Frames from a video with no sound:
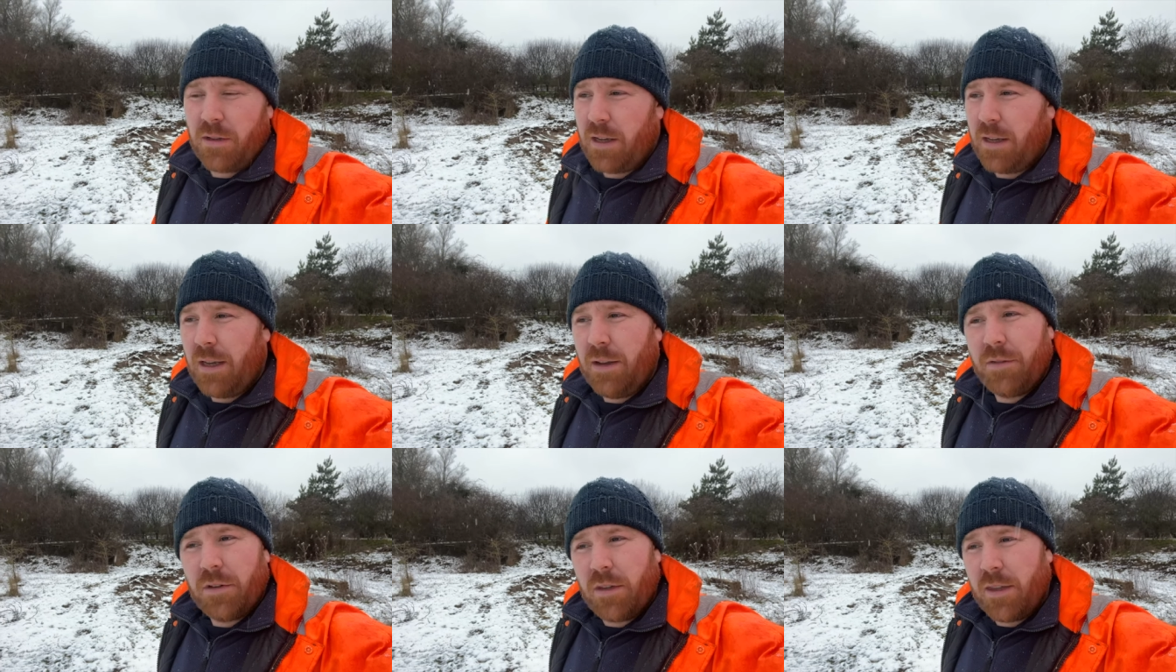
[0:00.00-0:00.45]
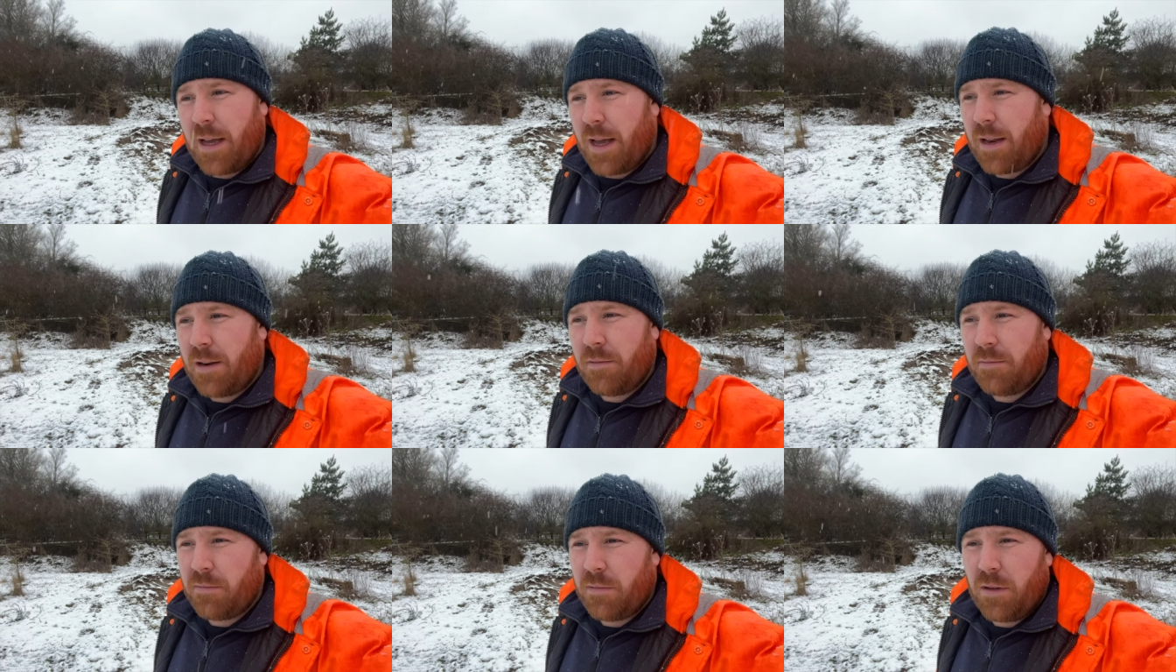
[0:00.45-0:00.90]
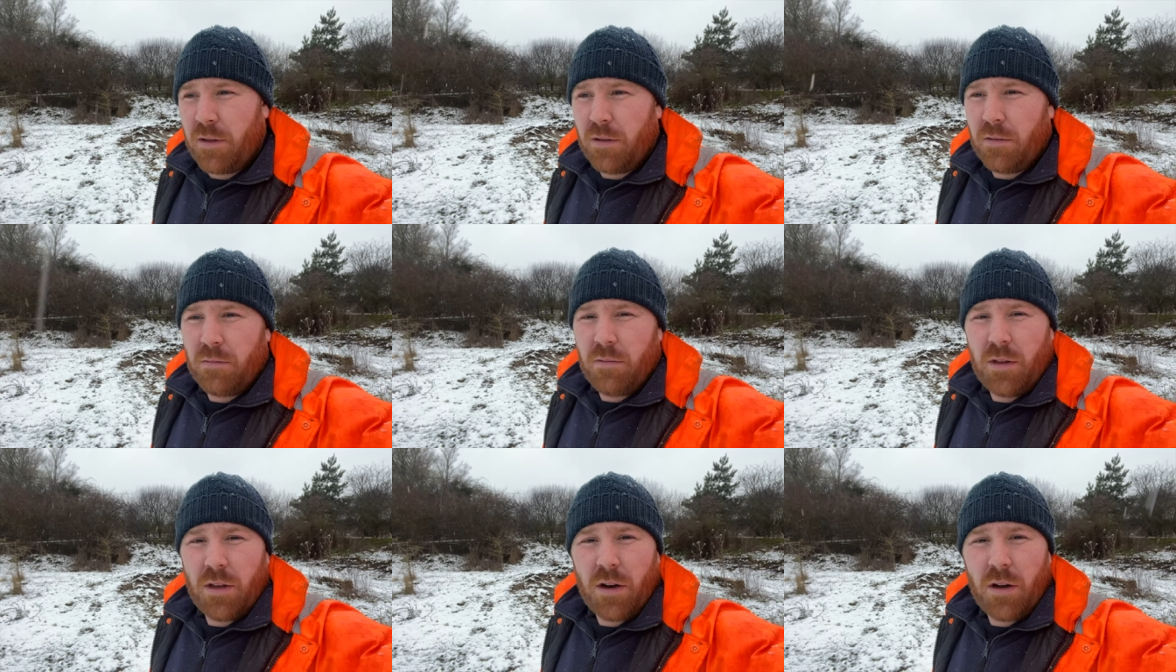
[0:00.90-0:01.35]
Even then,
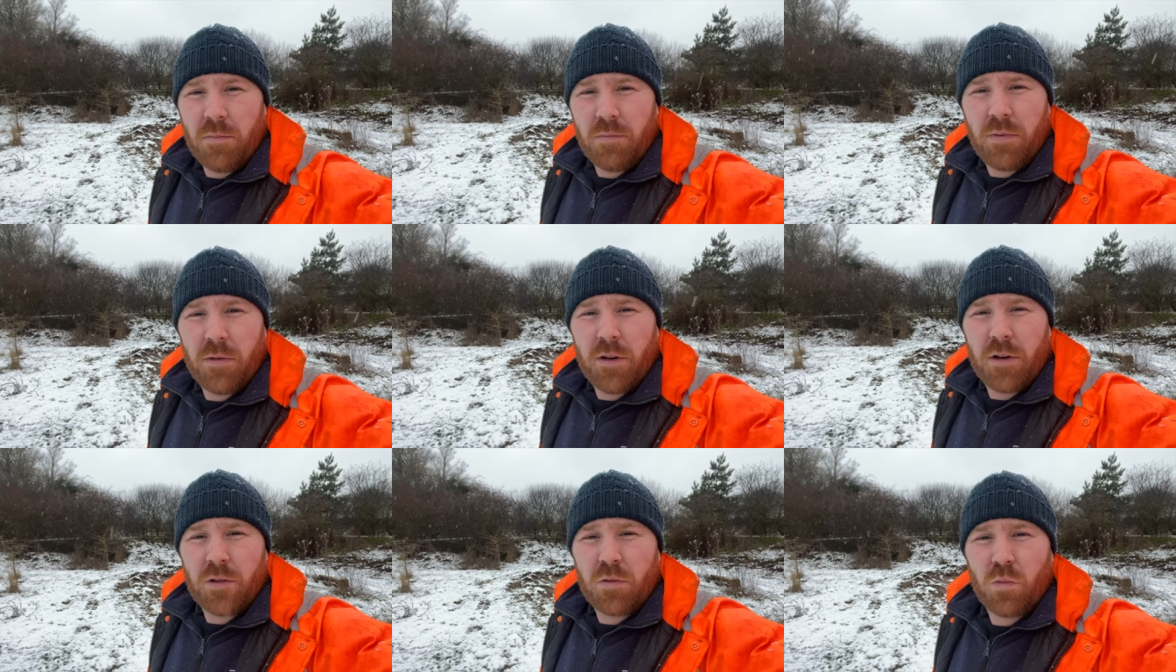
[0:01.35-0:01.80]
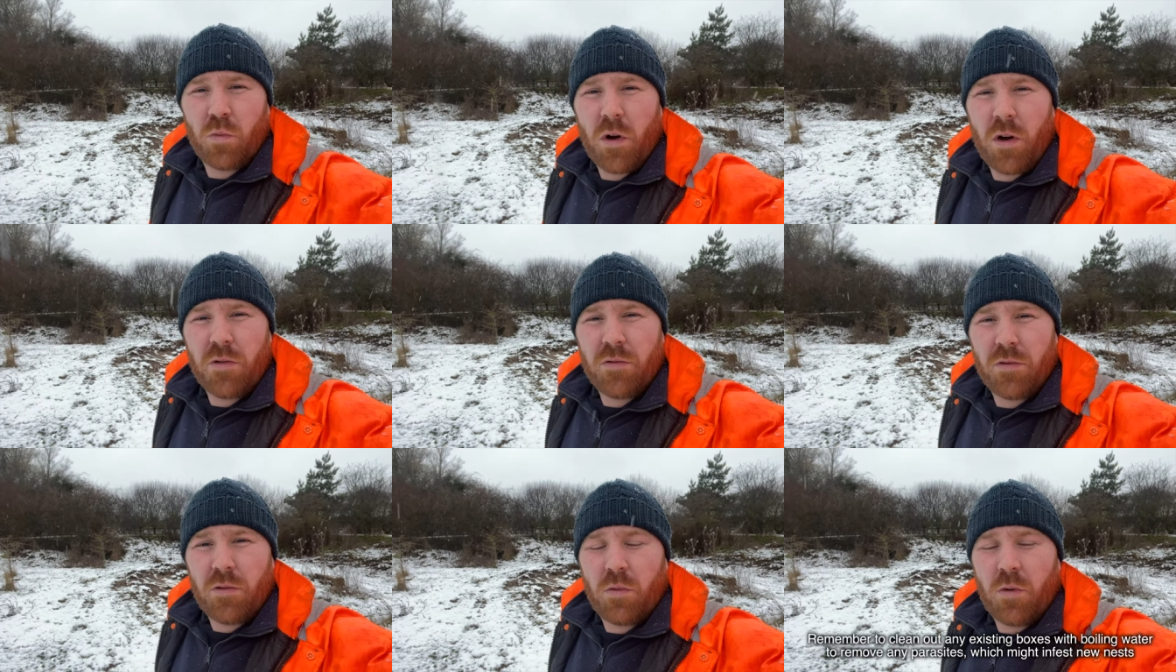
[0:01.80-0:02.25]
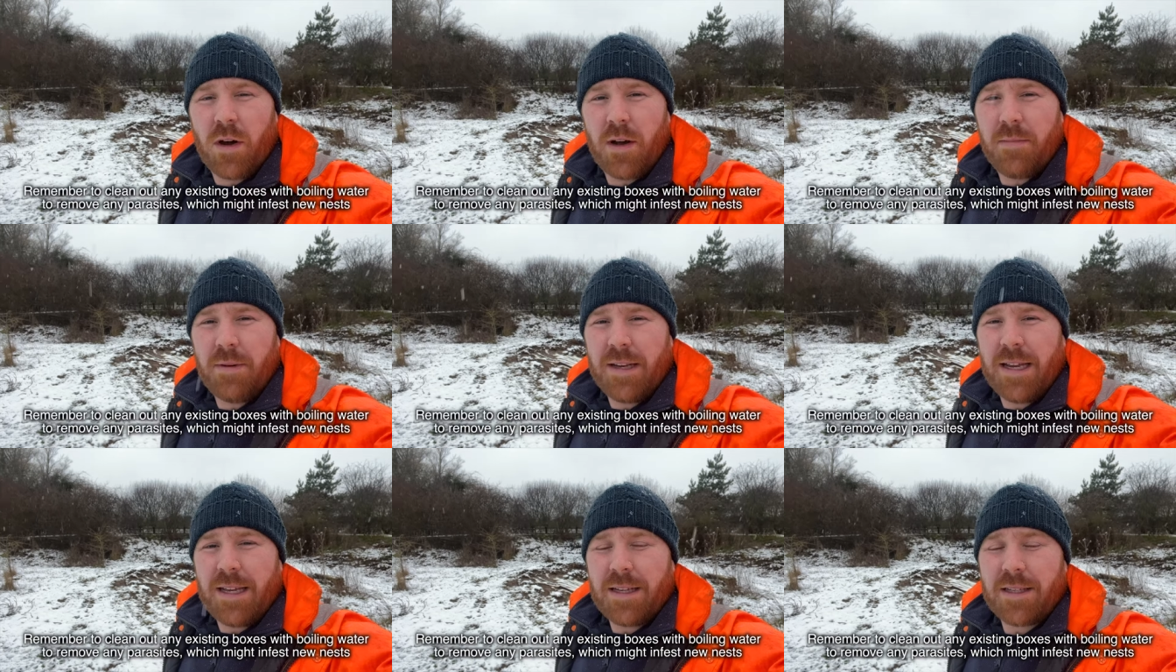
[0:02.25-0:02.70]
the you know birds won't quite
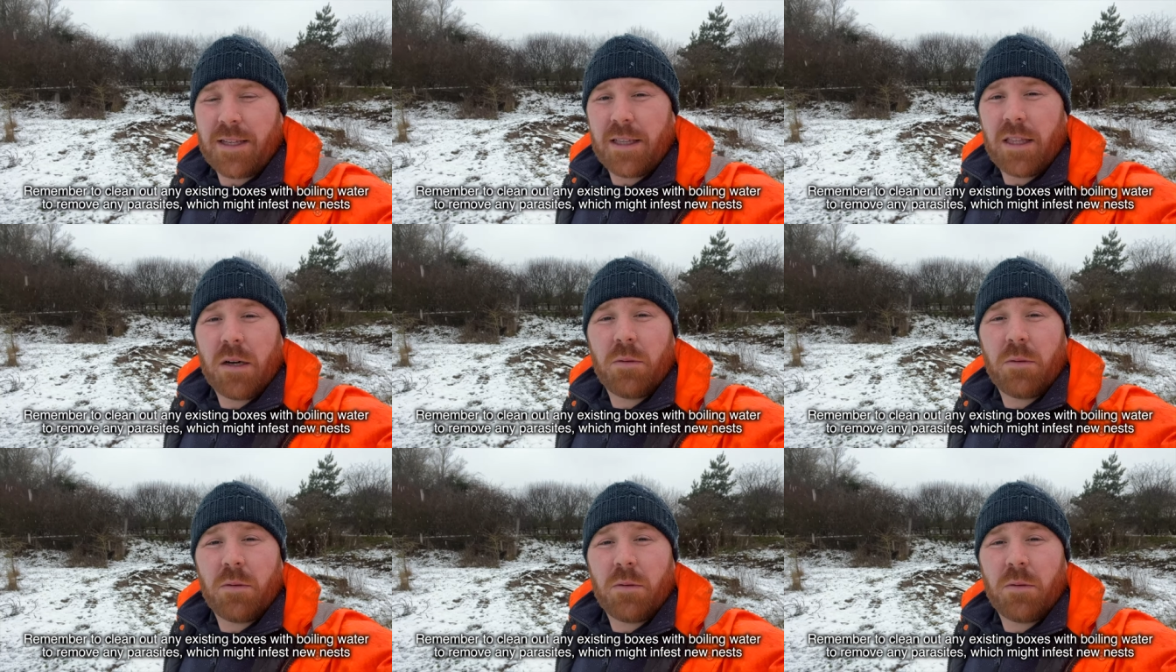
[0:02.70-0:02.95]
be nesting.